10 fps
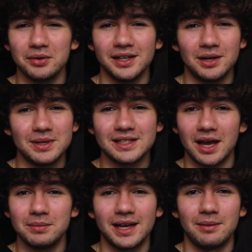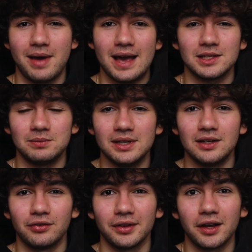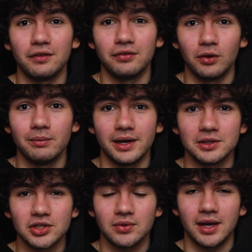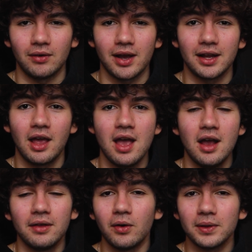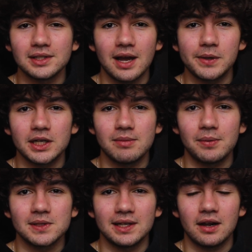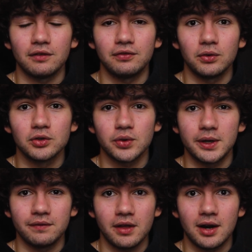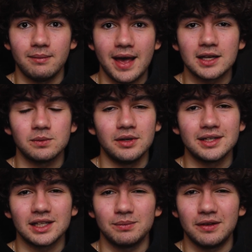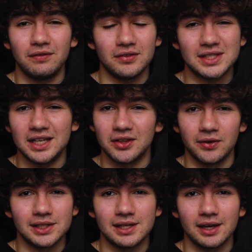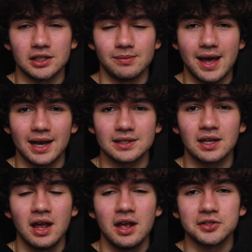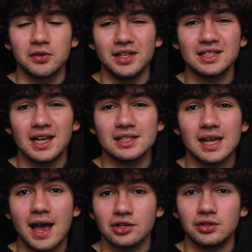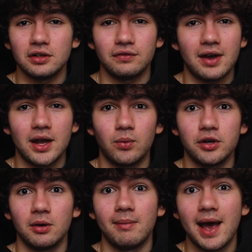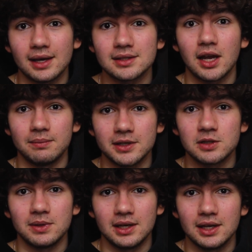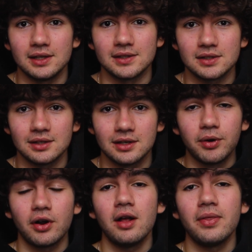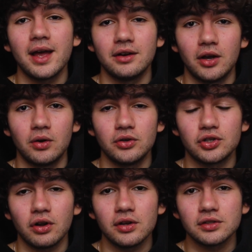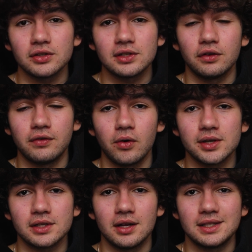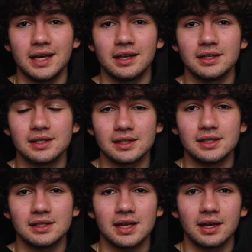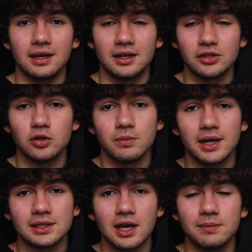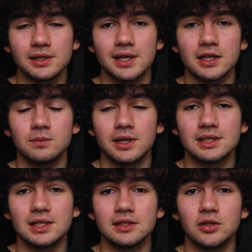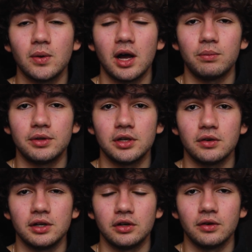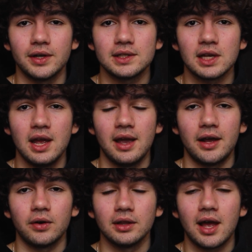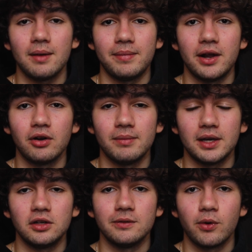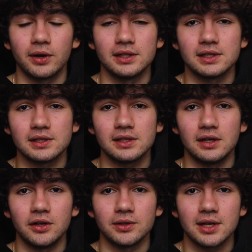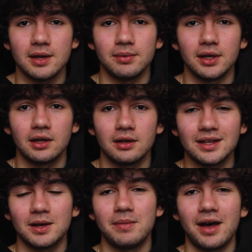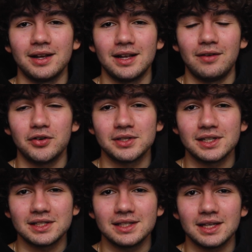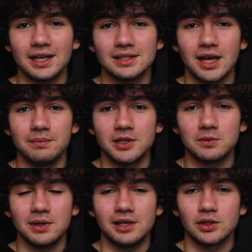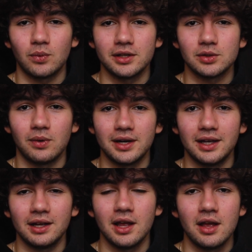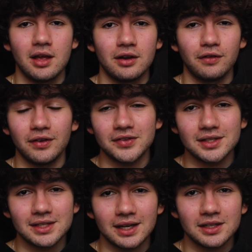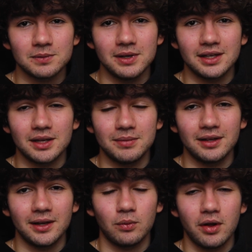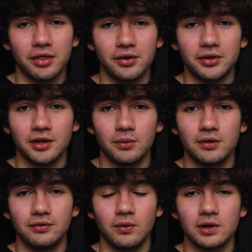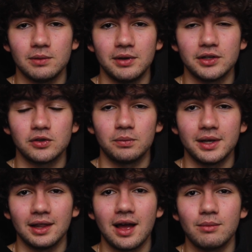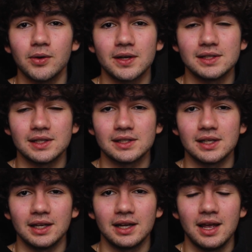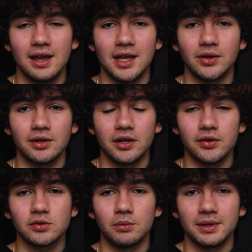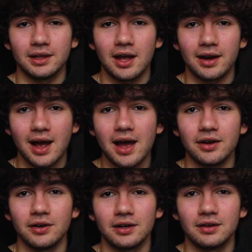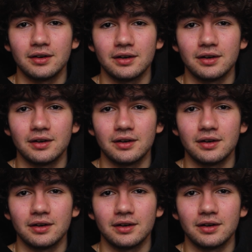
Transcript: really going to be typing at max speed for like a full minute straight, right? The only time you're going to be able to get out a full train of thought at max speed is going to be 15-30 seconds max. So these tests actually define what your max typing speed is. But on that note, you should also still focus on taking 60-second and 2-minute typing tests because these do help with your endurance and are a lot better at making you more consistent in your typing. Think about it. If your 60-second typing speed is 120, your 15-second speed can be like 130 or 140 because you'll be a lot more consistent and your endurance will be a lot higher.